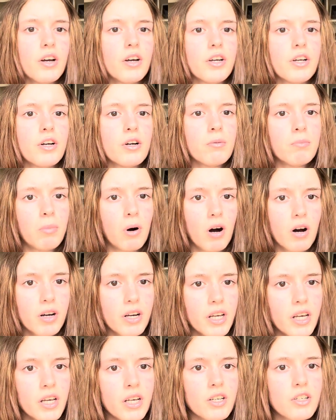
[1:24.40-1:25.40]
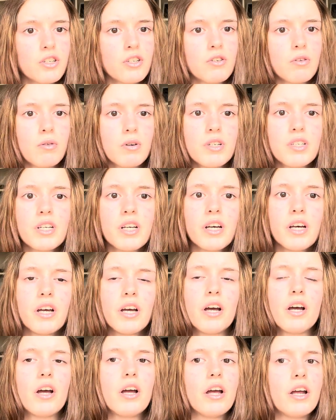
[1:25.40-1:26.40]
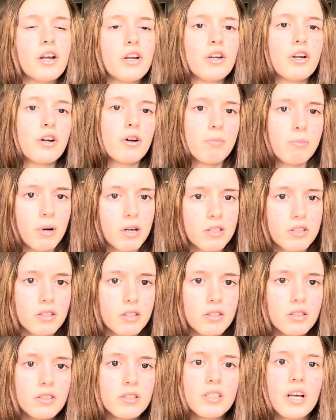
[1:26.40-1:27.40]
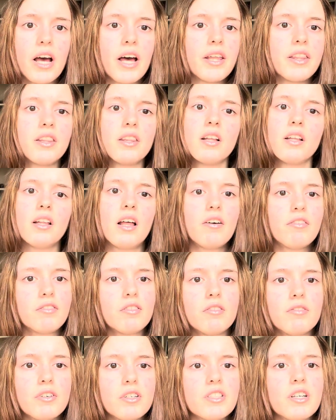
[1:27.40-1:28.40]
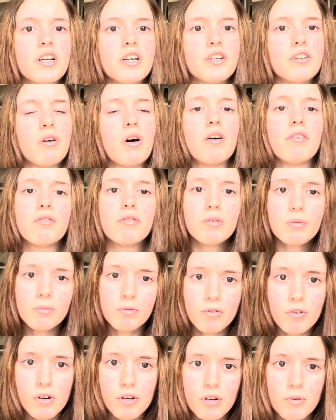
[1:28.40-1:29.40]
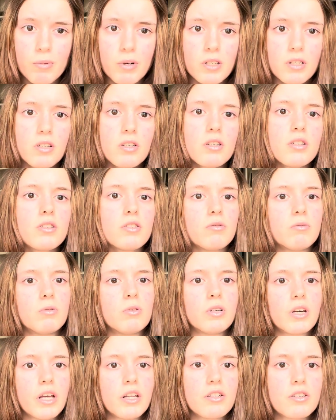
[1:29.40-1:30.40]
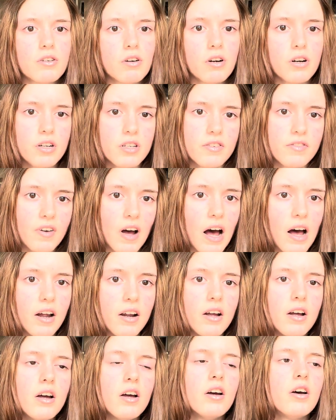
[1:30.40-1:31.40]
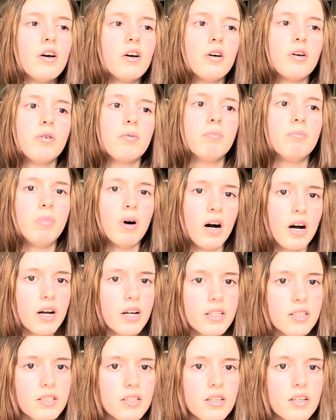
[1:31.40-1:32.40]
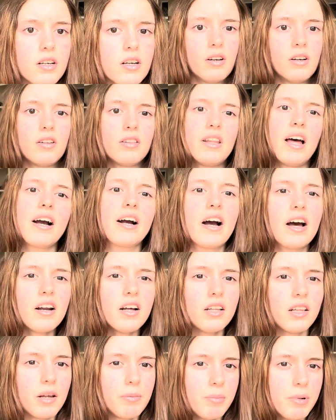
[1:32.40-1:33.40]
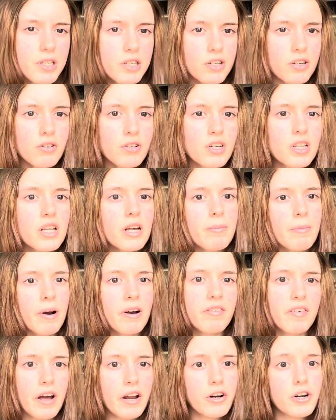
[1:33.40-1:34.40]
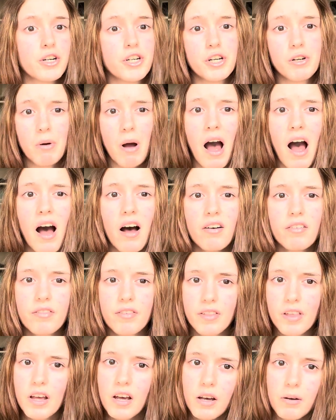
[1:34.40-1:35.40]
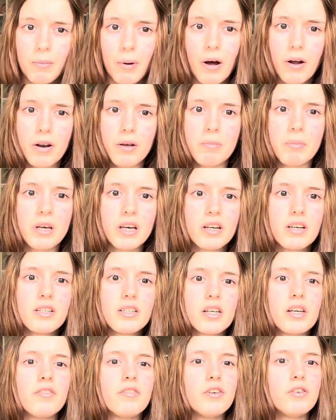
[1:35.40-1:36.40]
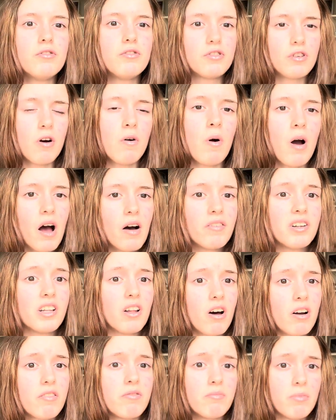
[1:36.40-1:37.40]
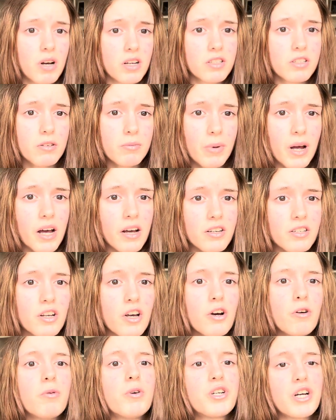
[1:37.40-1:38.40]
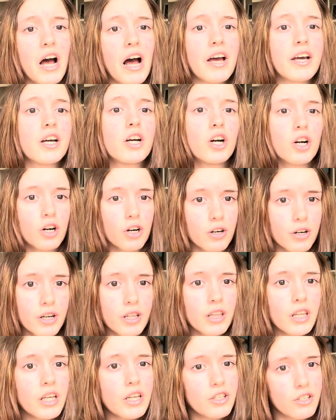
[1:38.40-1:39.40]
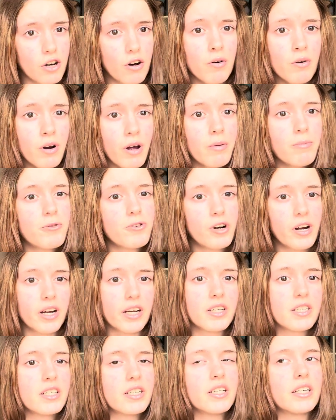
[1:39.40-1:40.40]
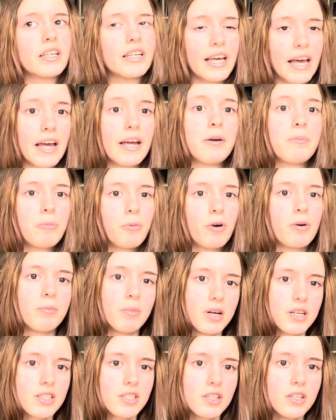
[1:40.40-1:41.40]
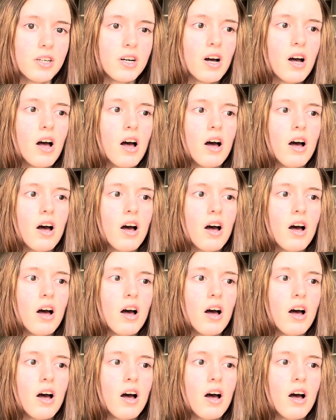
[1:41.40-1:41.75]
your body stores it in your muscles, and the leftovers that you don't have room for in your muscles will get stored as fat. But that kind of limits you to the amount of energy you have. Think about it, because if you don't have a lot of muscle mass, which I currently don't, I'm trying to gain more muscle,